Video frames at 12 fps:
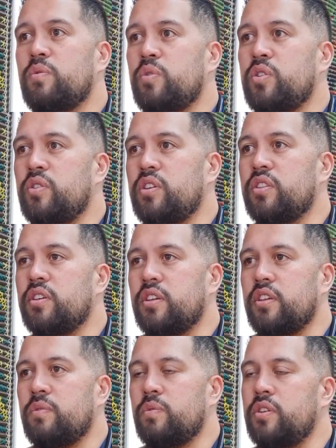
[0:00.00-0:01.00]
when you get
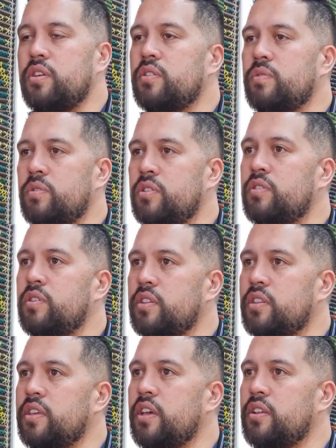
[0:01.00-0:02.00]

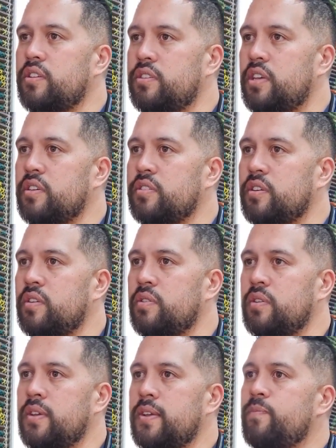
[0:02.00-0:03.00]
the count attack.
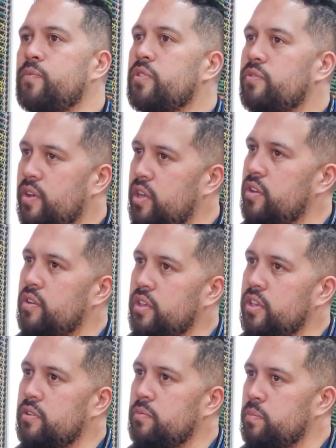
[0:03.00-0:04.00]
So
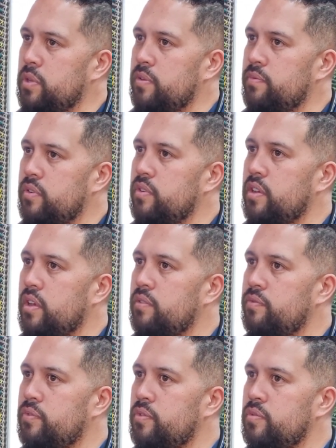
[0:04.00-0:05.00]
whanau can be very
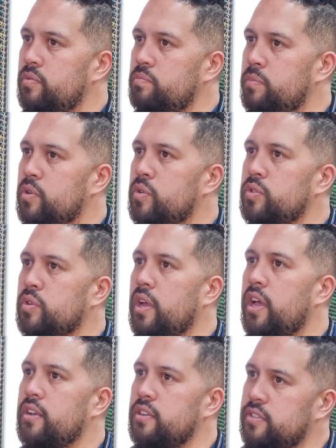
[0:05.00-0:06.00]
helpful, but
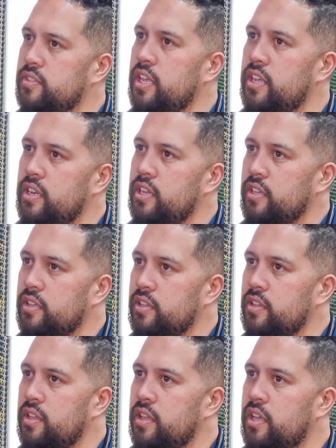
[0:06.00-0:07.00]
also understanding
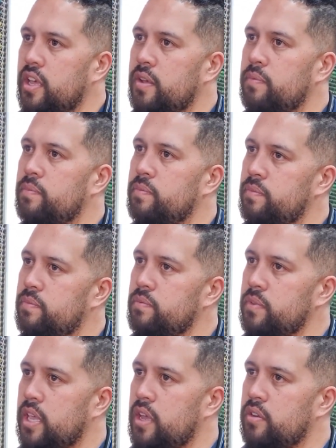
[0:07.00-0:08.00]

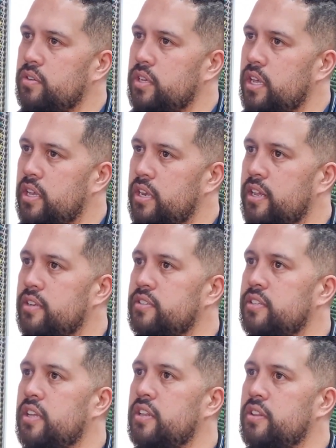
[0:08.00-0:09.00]
gout and
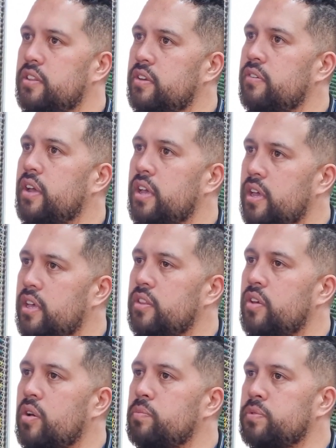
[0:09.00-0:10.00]
understanding that there are
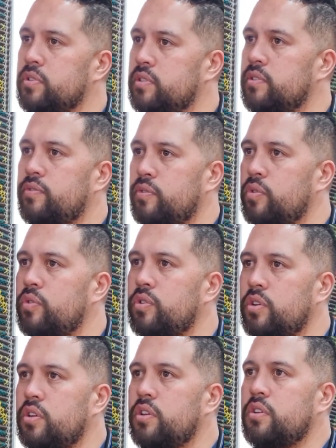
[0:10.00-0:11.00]
other options
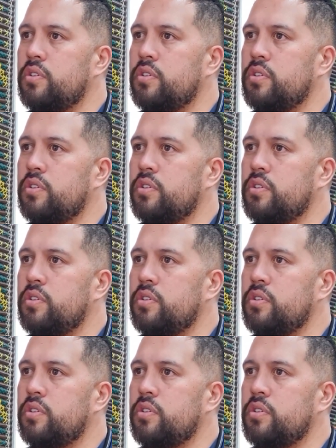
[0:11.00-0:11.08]
for